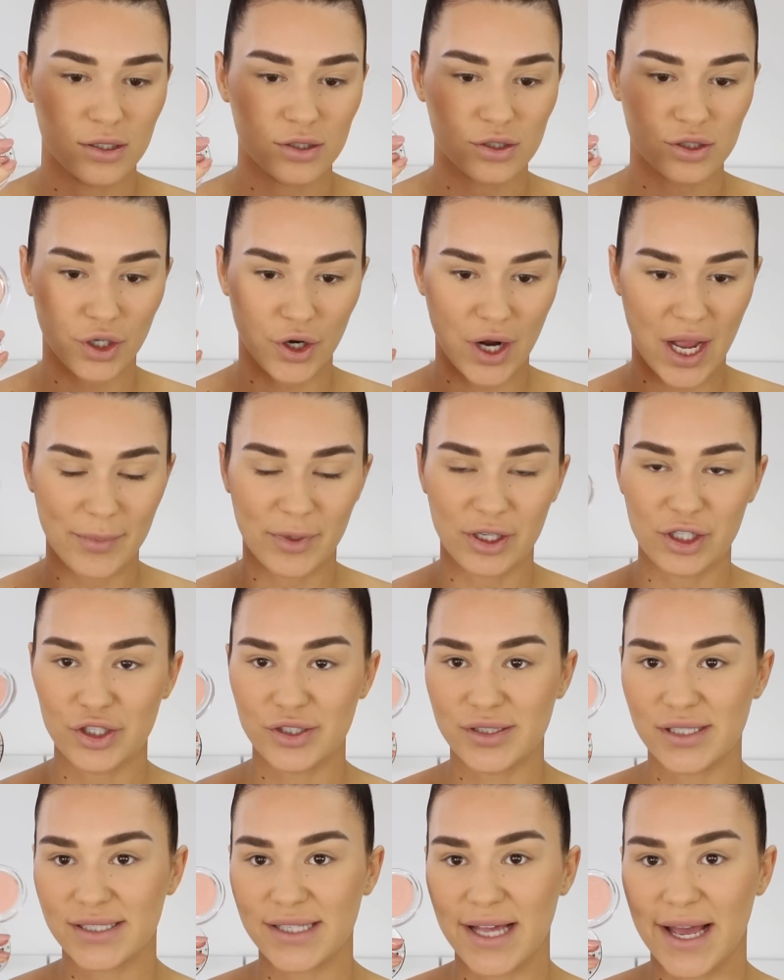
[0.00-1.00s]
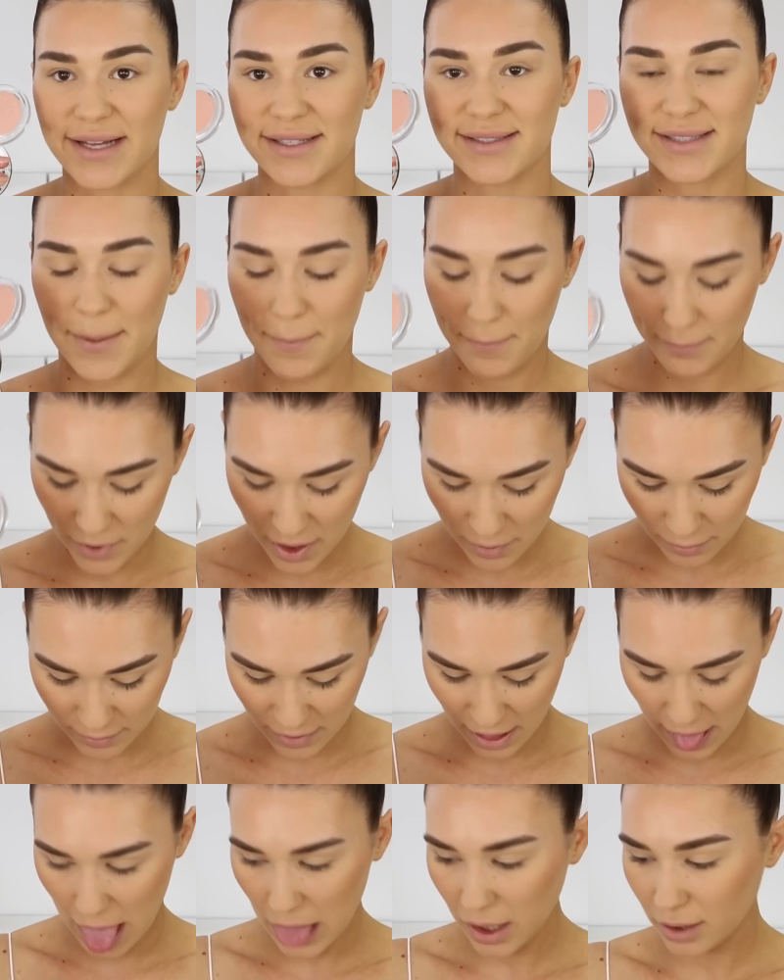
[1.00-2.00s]
So I'm gonna use this as a
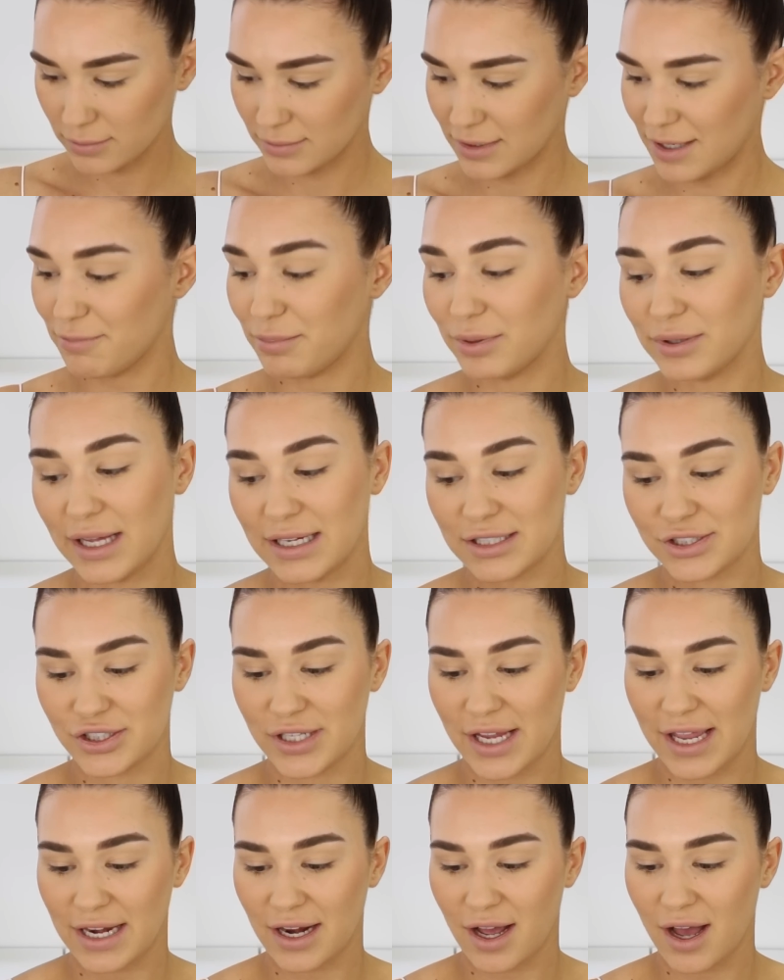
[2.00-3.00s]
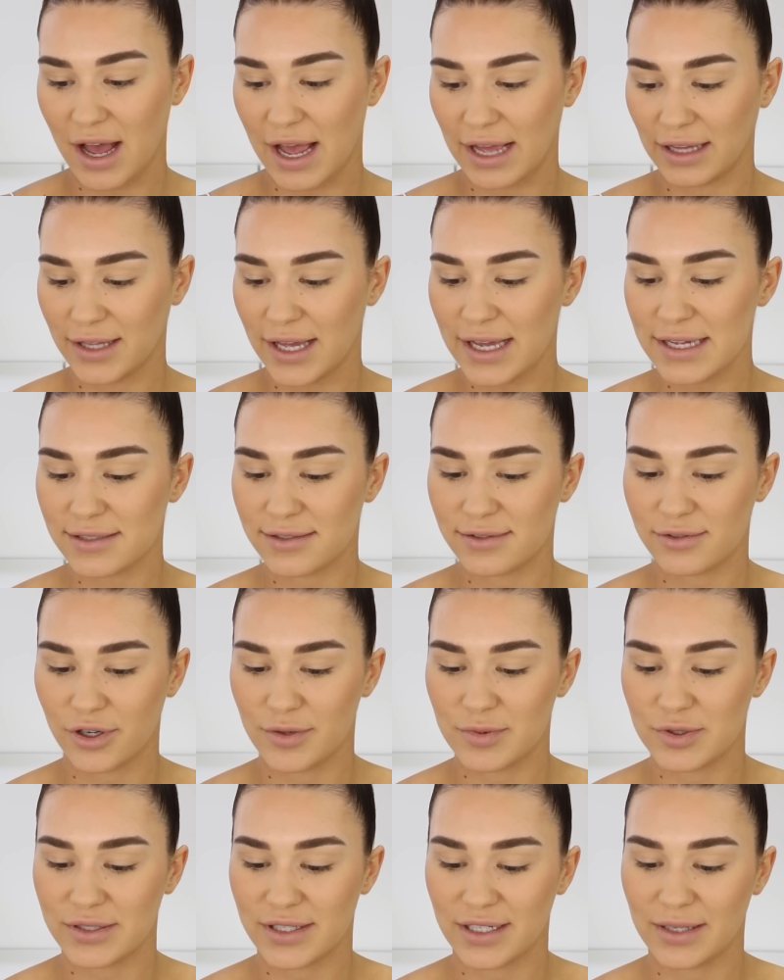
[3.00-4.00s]
blush and a highlight. So
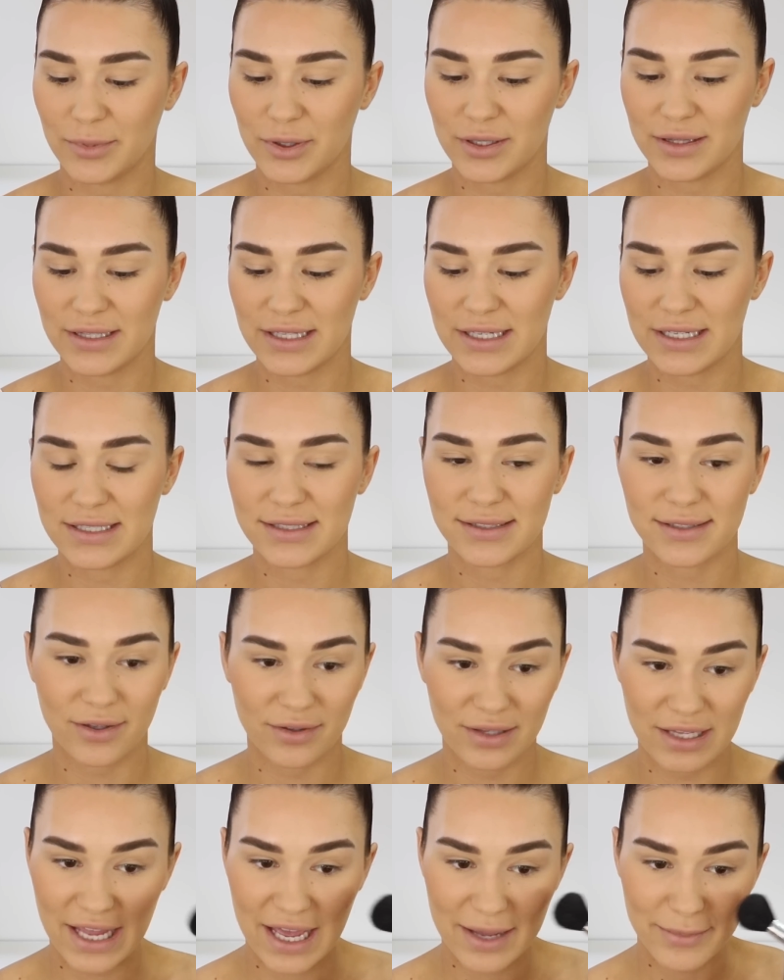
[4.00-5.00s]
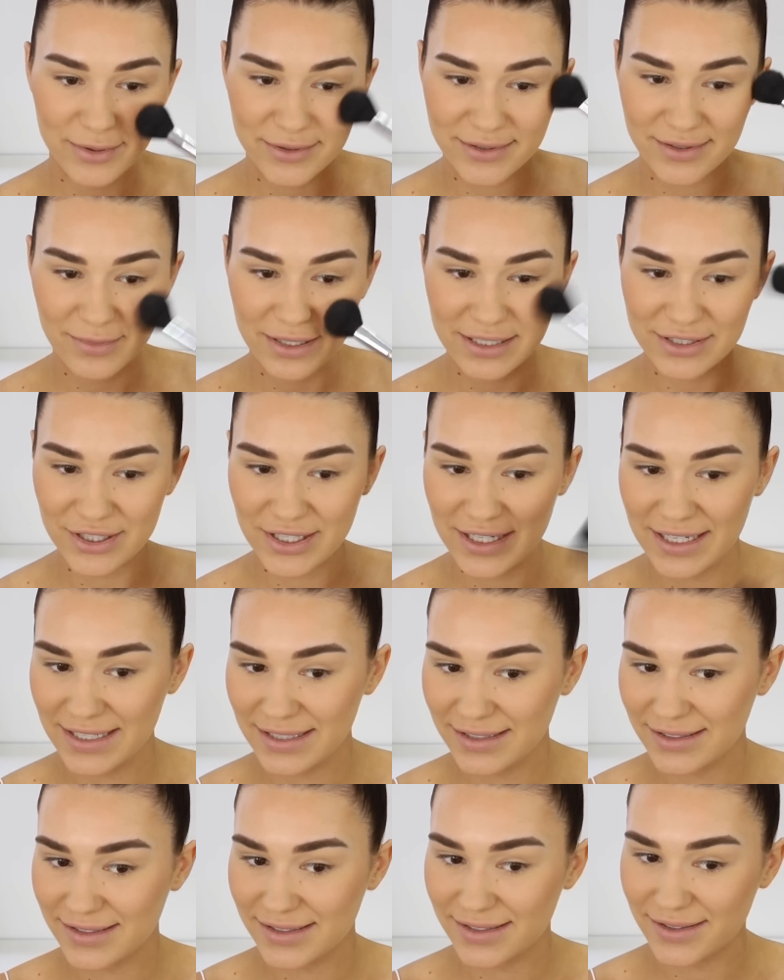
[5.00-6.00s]
I'm just gonna put this on the apples of my
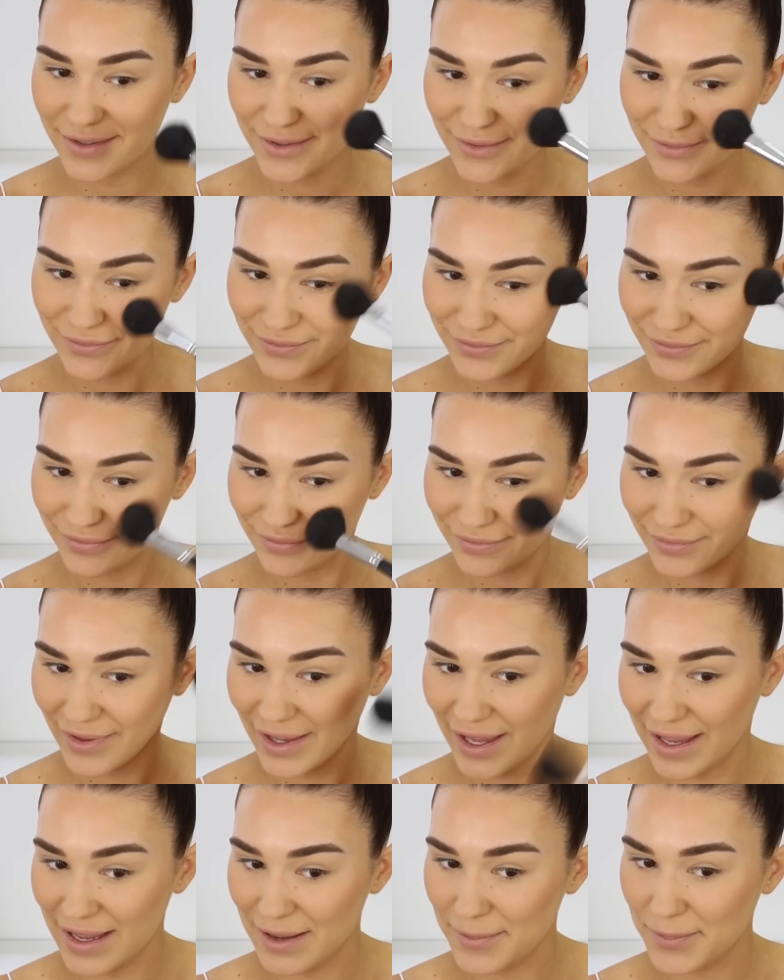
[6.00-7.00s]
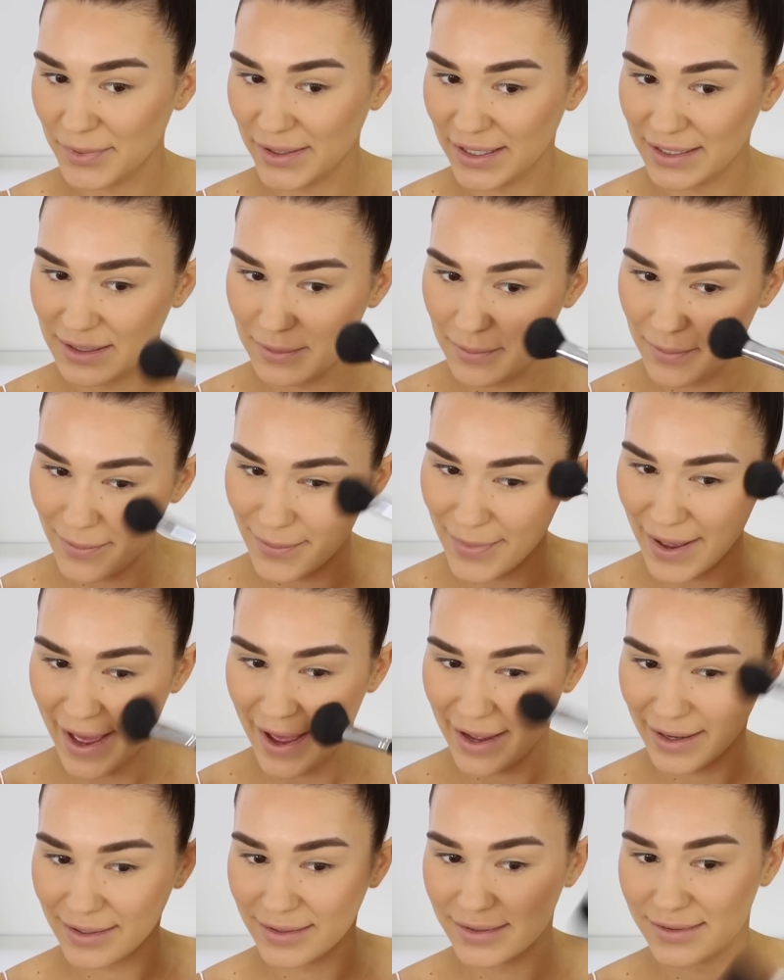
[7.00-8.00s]
cheeks and blend it
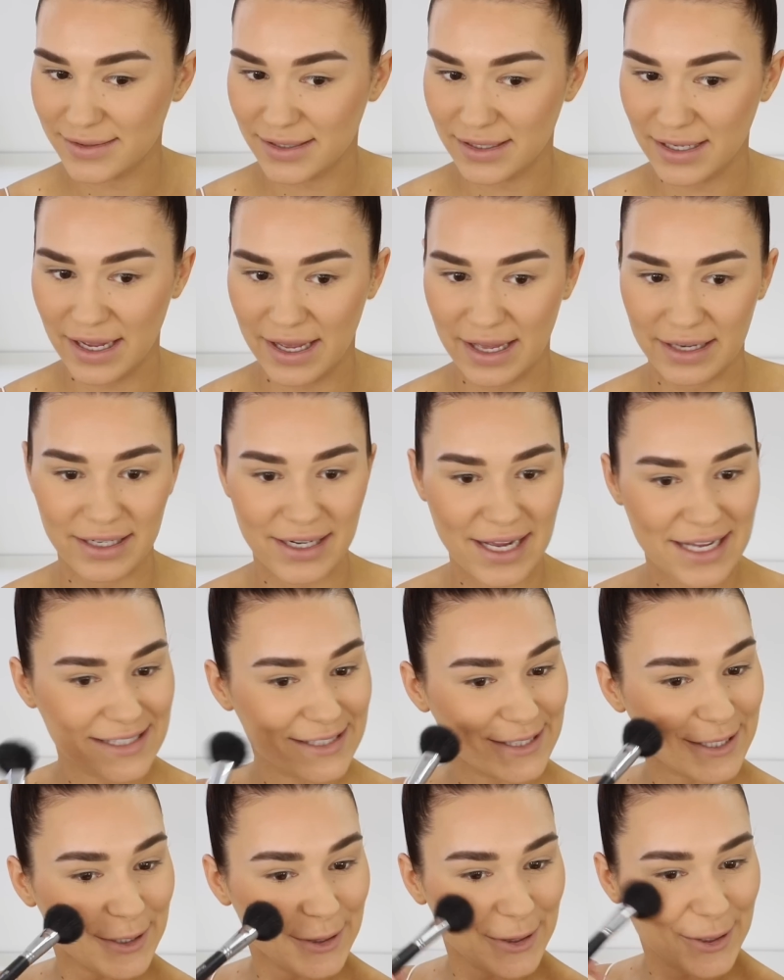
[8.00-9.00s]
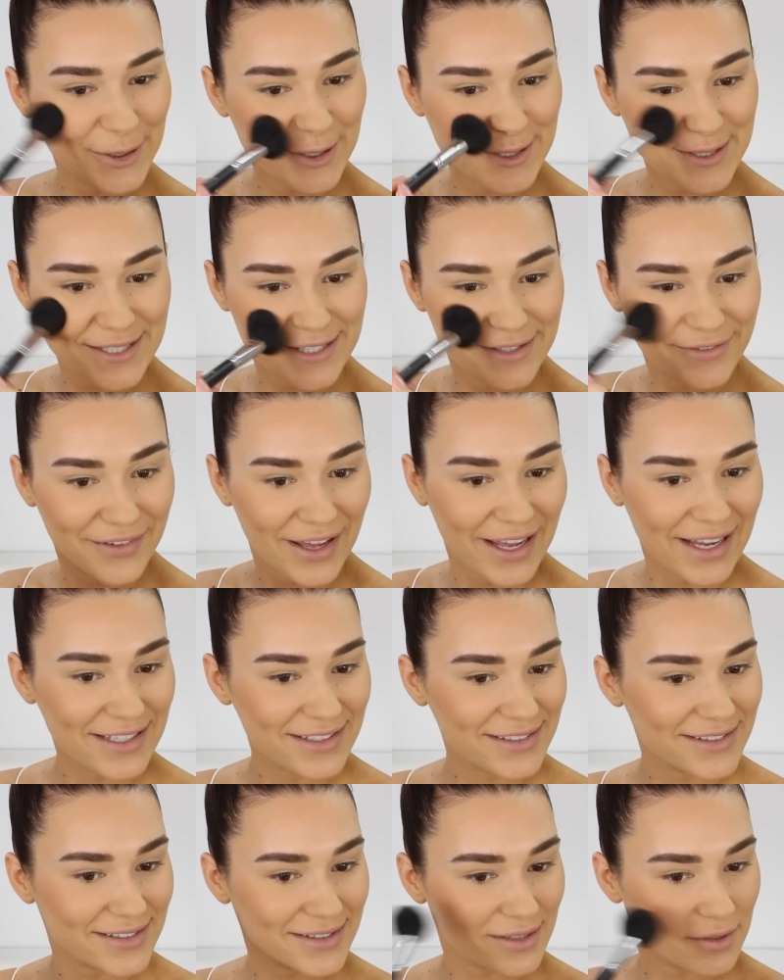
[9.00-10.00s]
back. It's gonna add a nice glow to the
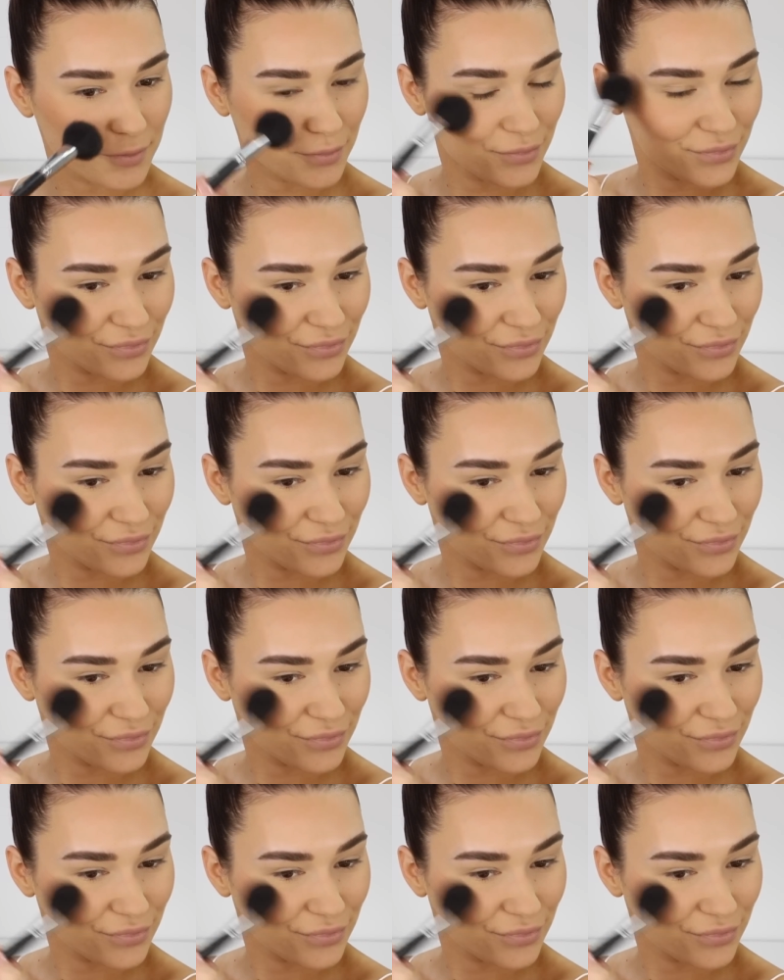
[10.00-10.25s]
face.